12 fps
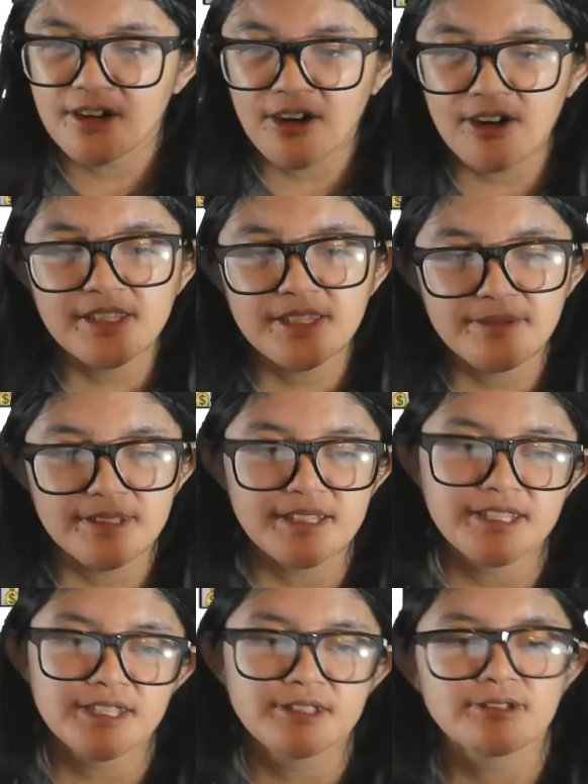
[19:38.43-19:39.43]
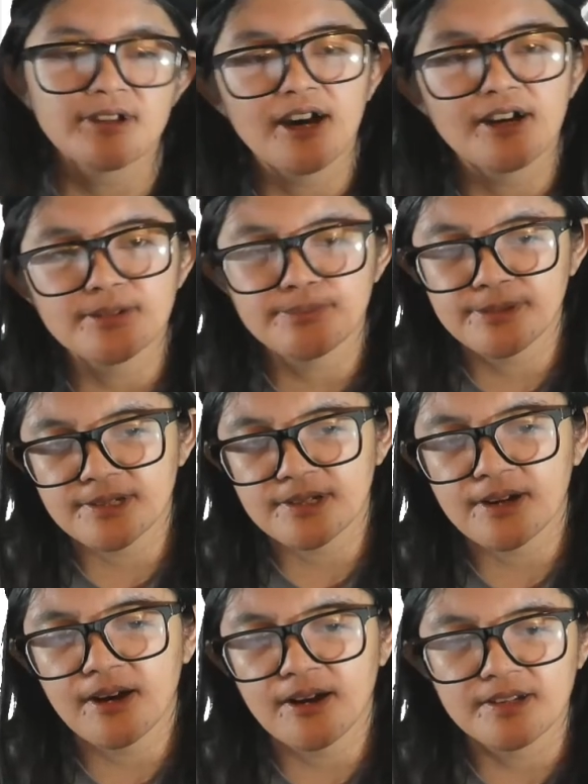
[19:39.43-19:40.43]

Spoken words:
I'm gonna teach you how to put a card.